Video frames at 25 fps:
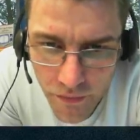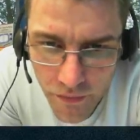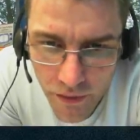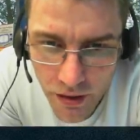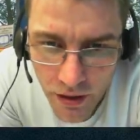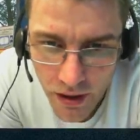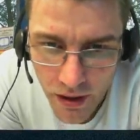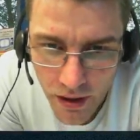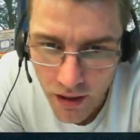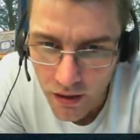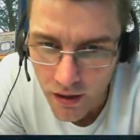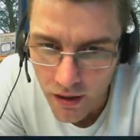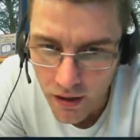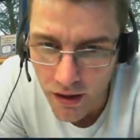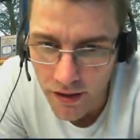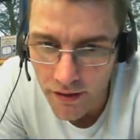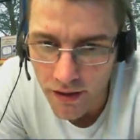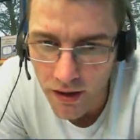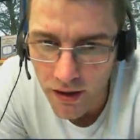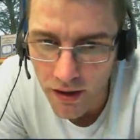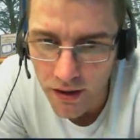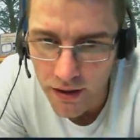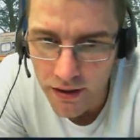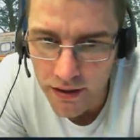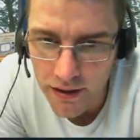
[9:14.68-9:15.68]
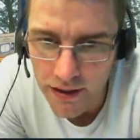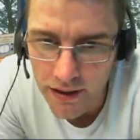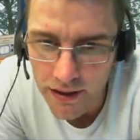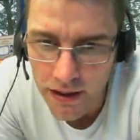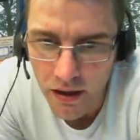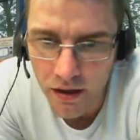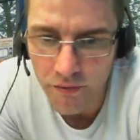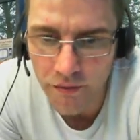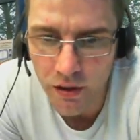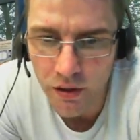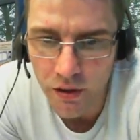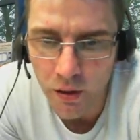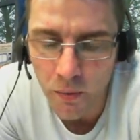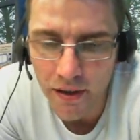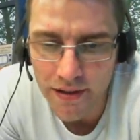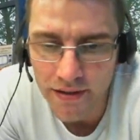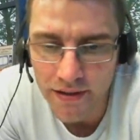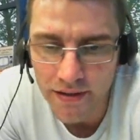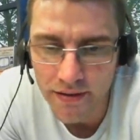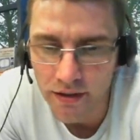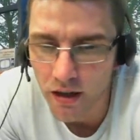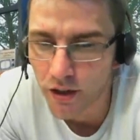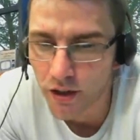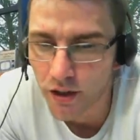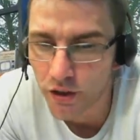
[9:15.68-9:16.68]
yeah, I like that idea going for
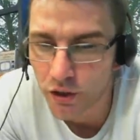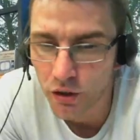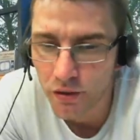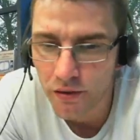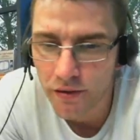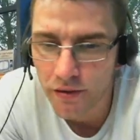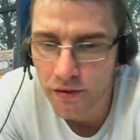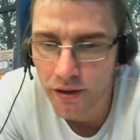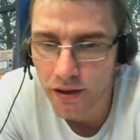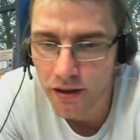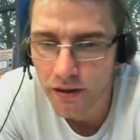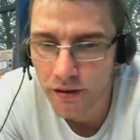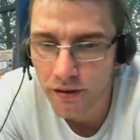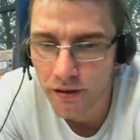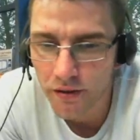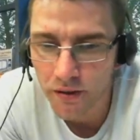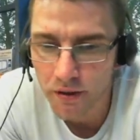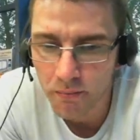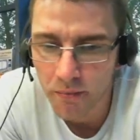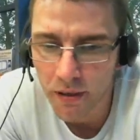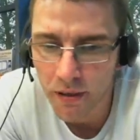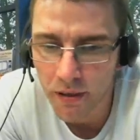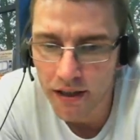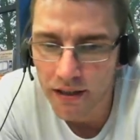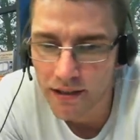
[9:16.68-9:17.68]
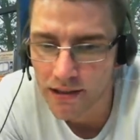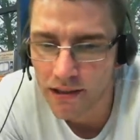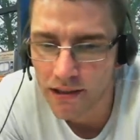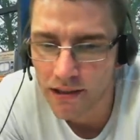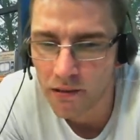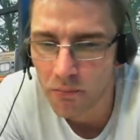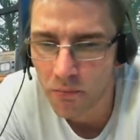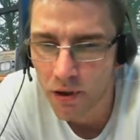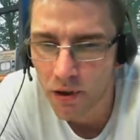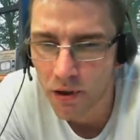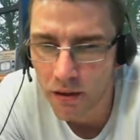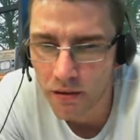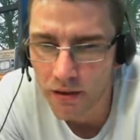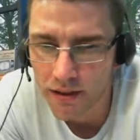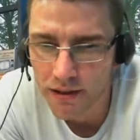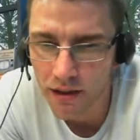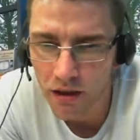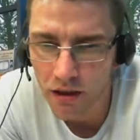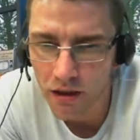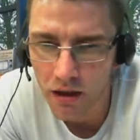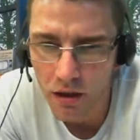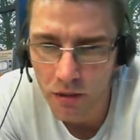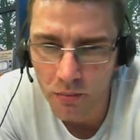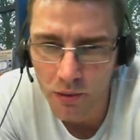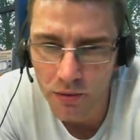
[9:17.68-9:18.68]
quests. I do think that make Slim mode is a
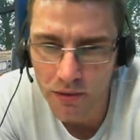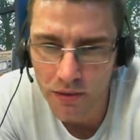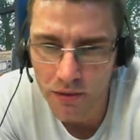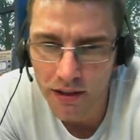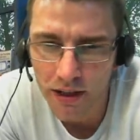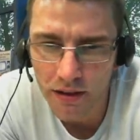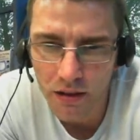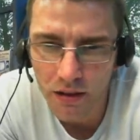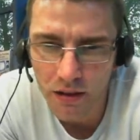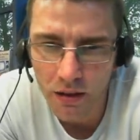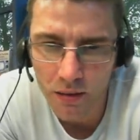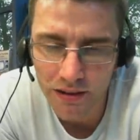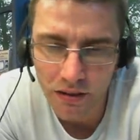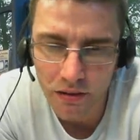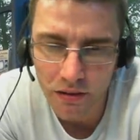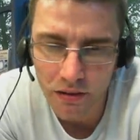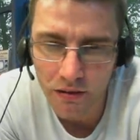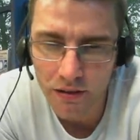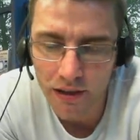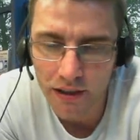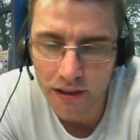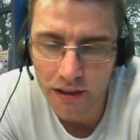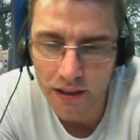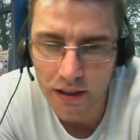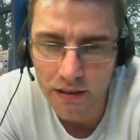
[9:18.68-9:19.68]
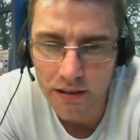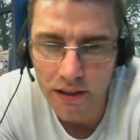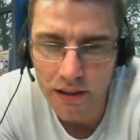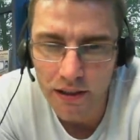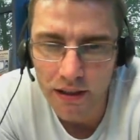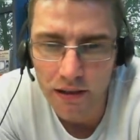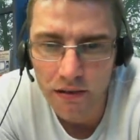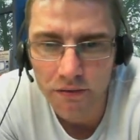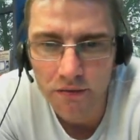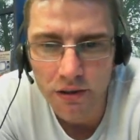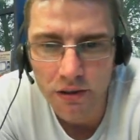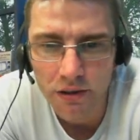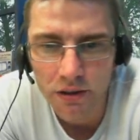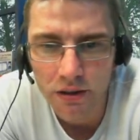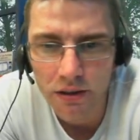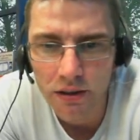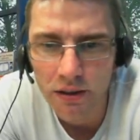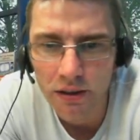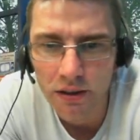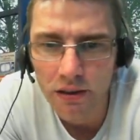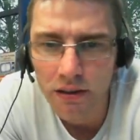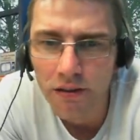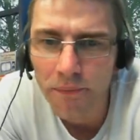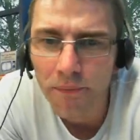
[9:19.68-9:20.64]
global setting though. I don't think it's individually.